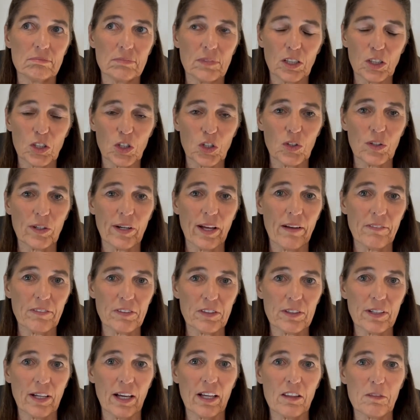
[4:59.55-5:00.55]
occurred
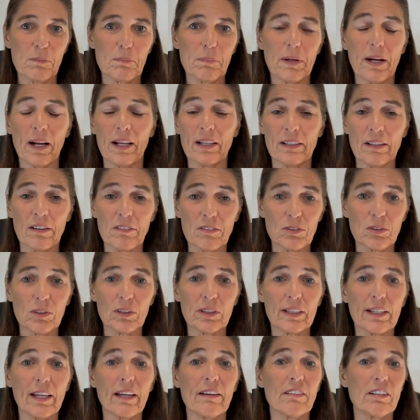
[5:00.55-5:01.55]
after death, but I'd never
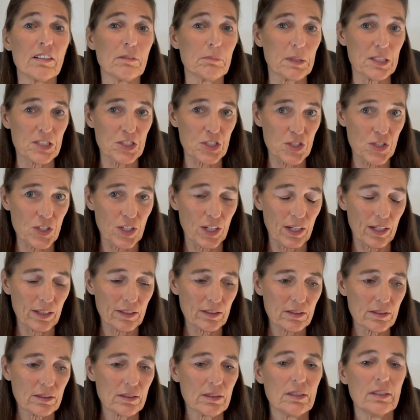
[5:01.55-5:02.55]
really given it much
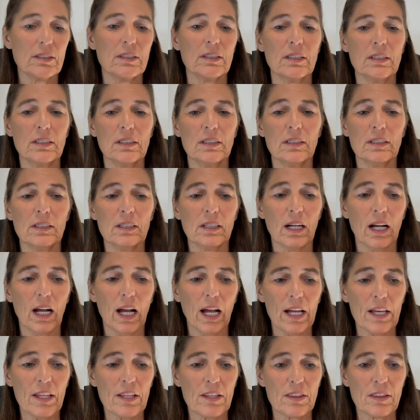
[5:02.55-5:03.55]
thought.
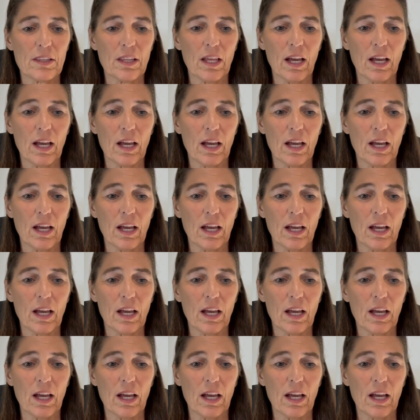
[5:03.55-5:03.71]
I,